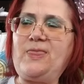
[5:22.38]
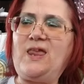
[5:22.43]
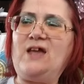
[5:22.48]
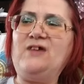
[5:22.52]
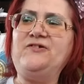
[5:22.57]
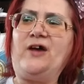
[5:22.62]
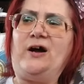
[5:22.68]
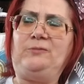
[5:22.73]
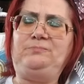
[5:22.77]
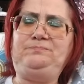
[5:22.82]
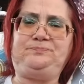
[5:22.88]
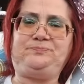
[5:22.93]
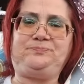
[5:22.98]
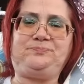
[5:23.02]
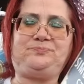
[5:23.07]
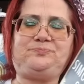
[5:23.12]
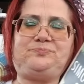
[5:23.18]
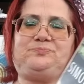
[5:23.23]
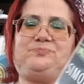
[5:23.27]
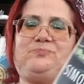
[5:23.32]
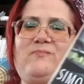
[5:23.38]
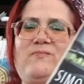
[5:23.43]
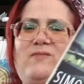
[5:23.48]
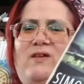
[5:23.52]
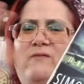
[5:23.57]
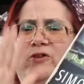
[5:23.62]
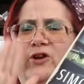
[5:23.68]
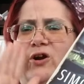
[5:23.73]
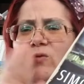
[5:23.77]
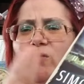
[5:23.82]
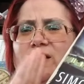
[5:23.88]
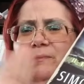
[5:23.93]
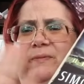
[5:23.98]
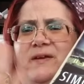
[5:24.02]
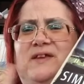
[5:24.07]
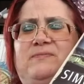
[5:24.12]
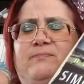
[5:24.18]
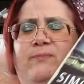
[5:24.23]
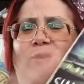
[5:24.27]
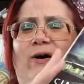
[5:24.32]
So, if you don't want to be
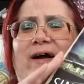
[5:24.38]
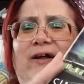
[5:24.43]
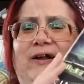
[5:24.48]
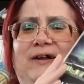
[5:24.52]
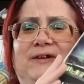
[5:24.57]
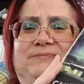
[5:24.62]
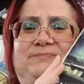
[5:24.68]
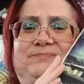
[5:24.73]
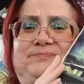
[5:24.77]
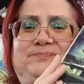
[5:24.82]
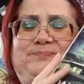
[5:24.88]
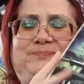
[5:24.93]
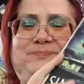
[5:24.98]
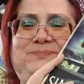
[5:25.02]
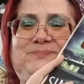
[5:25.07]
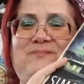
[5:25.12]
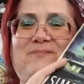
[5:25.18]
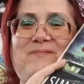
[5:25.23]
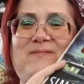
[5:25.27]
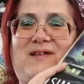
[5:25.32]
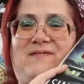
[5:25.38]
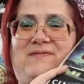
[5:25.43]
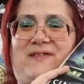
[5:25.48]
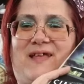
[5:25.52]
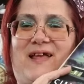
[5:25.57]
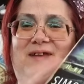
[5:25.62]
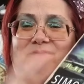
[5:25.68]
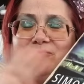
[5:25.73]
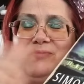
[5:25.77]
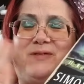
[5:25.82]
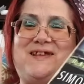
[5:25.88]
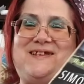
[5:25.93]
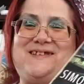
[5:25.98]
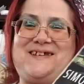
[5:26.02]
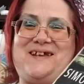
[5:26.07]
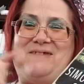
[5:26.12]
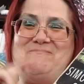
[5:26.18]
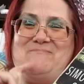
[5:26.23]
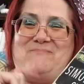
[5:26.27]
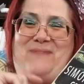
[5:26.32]
spoiled, then please
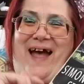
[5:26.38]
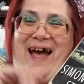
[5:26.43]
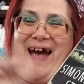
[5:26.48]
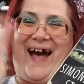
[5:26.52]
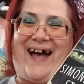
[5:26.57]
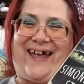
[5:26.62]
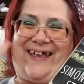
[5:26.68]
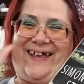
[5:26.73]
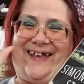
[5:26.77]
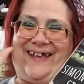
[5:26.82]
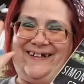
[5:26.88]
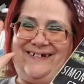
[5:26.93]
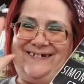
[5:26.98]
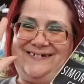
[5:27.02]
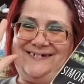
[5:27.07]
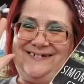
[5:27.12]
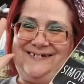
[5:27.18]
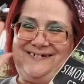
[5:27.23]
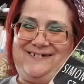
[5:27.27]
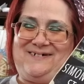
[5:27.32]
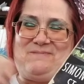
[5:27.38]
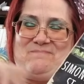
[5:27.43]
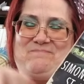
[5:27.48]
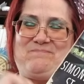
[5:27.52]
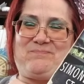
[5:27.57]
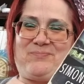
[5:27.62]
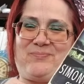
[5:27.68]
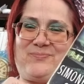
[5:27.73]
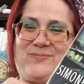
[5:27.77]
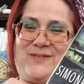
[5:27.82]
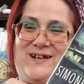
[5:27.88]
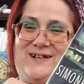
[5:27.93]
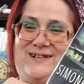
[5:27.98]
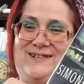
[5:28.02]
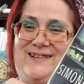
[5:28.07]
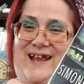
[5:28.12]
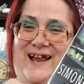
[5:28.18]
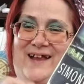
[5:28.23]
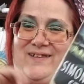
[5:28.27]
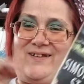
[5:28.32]
come back
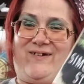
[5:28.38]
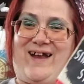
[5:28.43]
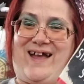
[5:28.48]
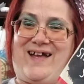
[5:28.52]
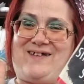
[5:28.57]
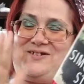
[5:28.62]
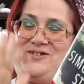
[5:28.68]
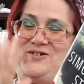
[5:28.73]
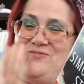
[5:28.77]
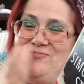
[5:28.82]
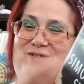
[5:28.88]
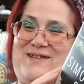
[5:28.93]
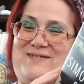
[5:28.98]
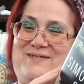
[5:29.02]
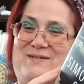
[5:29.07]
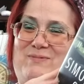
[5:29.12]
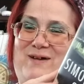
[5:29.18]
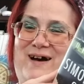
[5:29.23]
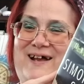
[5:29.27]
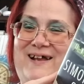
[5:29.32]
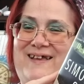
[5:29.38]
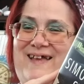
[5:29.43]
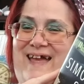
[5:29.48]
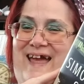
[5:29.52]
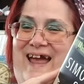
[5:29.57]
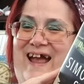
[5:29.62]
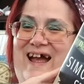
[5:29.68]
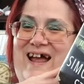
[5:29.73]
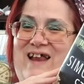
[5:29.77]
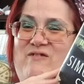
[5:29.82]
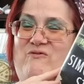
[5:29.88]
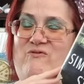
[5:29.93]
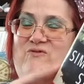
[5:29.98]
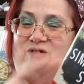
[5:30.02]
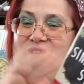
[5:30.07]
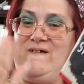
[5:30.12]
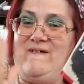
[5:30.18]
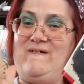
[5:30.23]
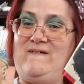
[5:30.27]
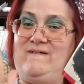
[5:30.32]
later after you read the book and
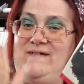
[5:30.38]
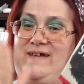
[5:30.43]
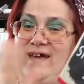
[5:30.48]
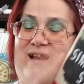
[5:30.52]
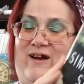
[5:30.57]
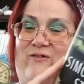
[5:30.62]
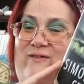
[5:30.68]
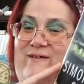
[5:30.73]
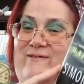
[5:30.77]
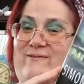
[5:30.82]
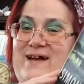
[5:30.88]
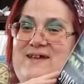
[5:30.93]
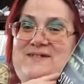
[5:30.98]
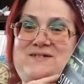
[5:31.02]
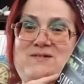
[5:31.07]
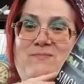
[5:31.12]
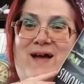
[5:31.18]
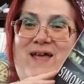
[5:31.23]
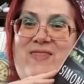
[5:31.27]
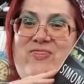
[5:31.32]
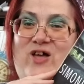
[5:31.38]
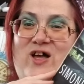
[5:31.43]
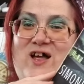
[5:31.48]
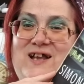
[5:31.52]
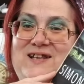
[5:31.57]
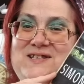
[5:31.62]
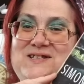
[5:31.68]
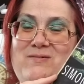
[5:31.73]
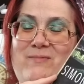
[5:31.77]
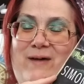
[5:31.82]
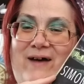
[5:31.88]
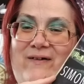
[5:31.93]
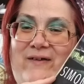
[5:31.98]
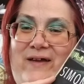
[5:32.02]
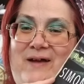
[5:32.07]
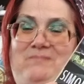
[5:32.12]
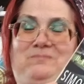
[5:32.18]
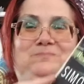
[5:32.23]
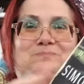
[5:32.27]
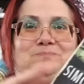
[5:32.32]
hear the rest of my thoughts about
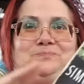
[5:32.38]
it.